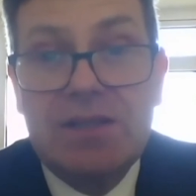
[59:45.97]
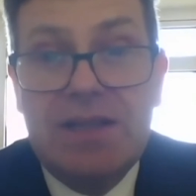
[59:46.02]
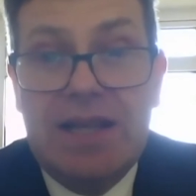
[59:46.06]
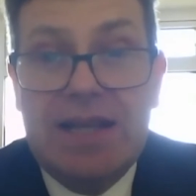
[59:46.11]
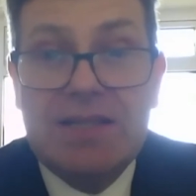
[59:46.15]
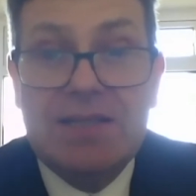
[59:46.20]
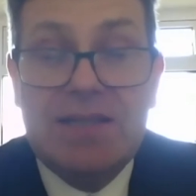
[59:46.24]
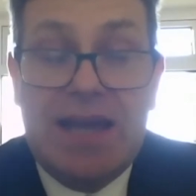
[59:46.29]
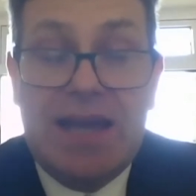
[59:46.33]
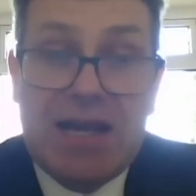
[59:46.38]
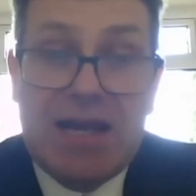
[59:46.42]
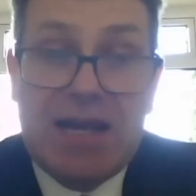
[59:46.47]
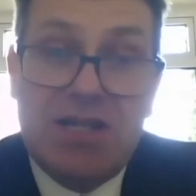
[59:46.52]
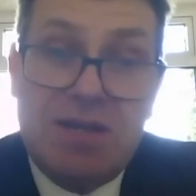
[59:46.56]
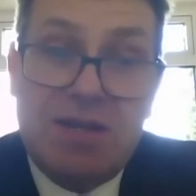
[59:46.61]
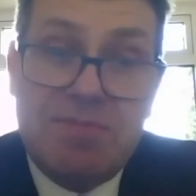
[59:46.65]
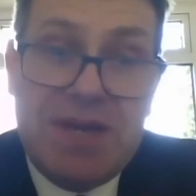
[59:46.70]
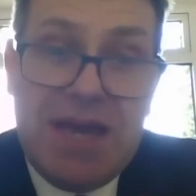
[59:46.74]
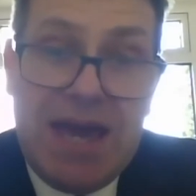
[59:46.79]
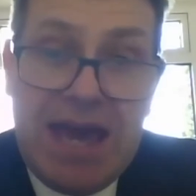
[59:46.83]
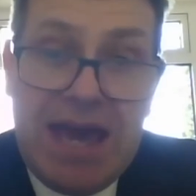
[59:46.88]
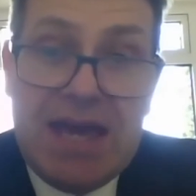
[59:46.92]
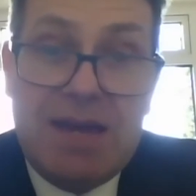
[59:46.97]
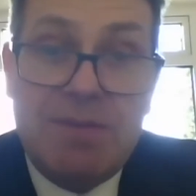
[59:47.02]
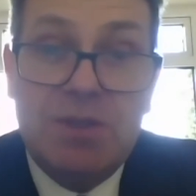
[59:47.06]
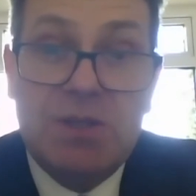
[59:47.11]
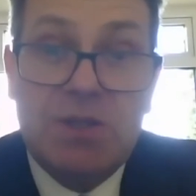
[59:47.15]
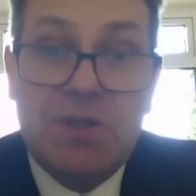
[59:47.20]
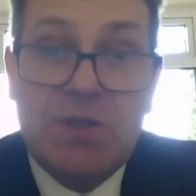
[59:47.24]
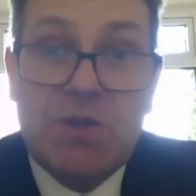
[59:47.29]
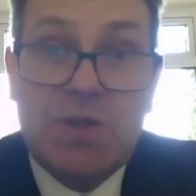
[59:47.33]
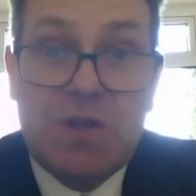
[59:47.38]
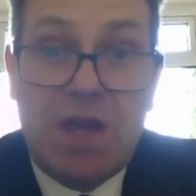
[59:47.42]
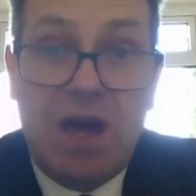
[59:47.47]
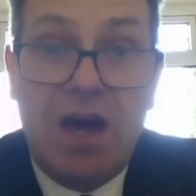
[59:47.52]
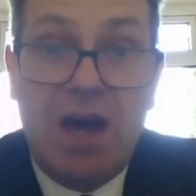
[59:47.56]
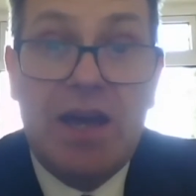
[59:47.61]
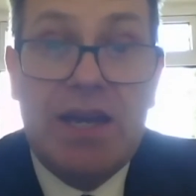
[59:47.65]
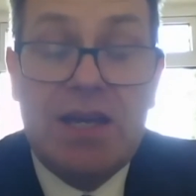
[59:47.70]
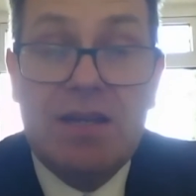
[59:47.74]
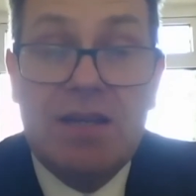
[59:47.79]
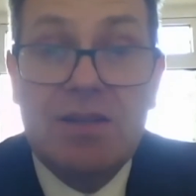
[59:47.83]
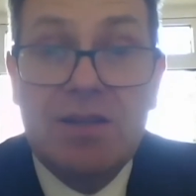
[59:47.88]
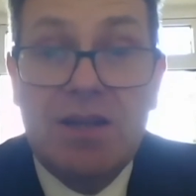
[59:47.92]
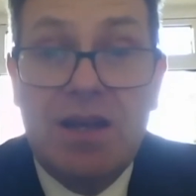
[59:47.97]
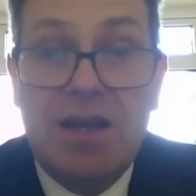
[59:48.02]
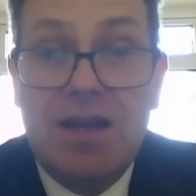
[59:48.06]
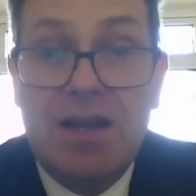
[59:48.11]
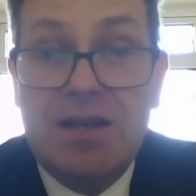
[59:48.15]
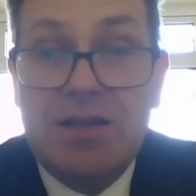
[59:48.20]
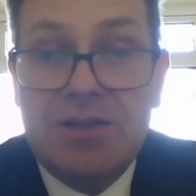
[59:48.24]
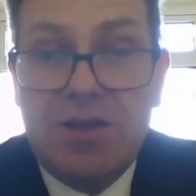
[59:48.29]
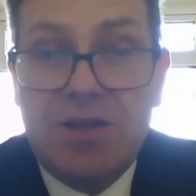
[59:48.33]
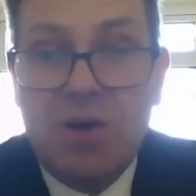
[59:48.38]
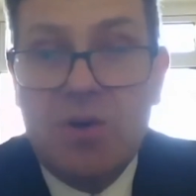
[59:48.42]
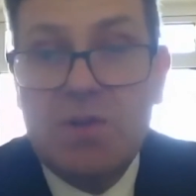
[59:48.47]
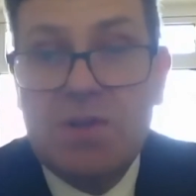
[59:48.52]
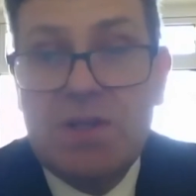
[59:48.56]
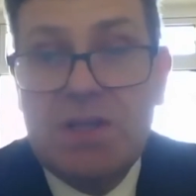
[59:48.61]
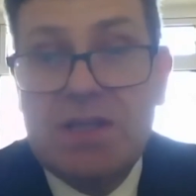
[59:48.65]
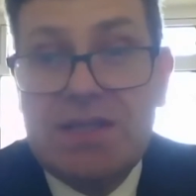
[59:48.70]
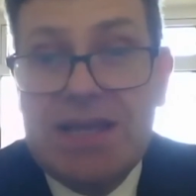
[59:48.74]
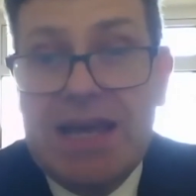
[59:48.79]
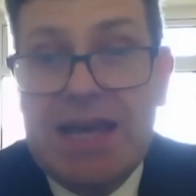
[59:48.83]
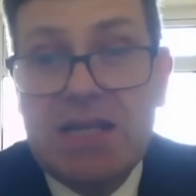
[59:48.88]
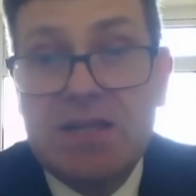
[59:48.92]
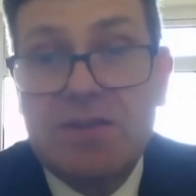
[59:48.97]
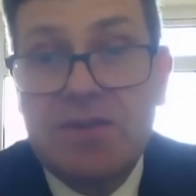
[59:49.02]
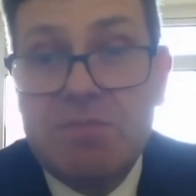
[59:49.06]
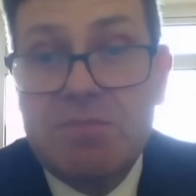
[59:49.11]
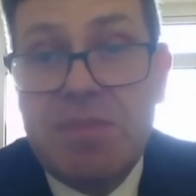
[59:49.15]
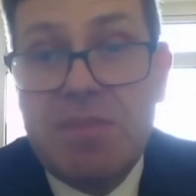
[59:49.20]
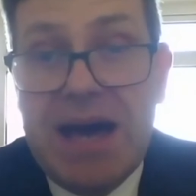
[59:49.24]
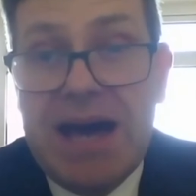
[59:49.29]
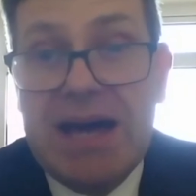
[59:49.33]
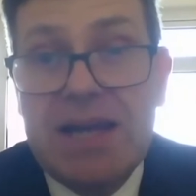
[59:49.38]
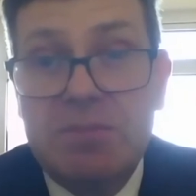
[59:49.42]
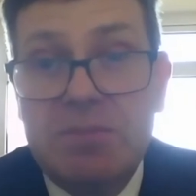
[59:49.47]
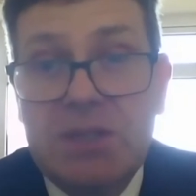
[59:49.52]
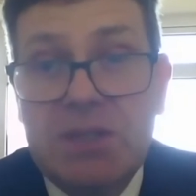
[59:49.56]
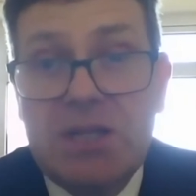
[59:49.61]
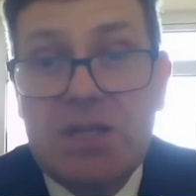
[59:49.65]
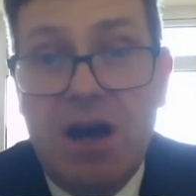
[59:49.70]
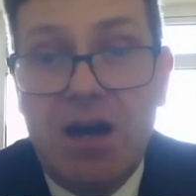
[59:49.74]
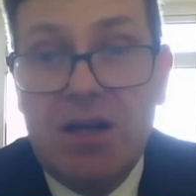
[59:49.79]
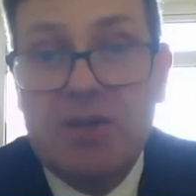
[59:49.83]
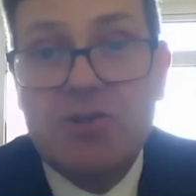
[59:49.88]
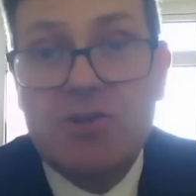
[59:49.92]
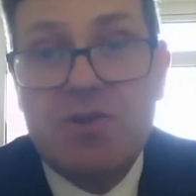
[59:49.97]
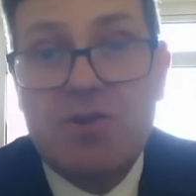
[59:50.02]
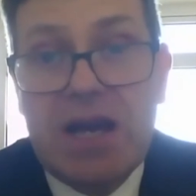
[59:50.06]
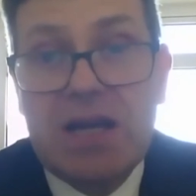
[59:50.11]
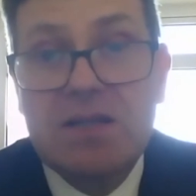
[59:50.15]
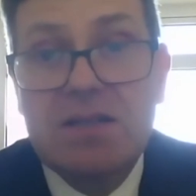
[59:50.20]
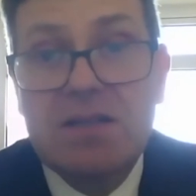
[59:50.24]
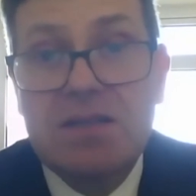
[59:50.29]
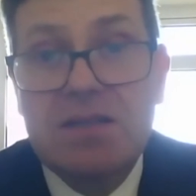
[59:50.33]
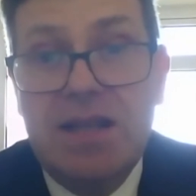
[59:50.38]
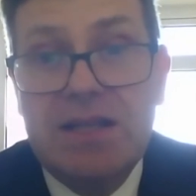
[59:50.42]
Let's actually be able to sign those incentive compatible contracts.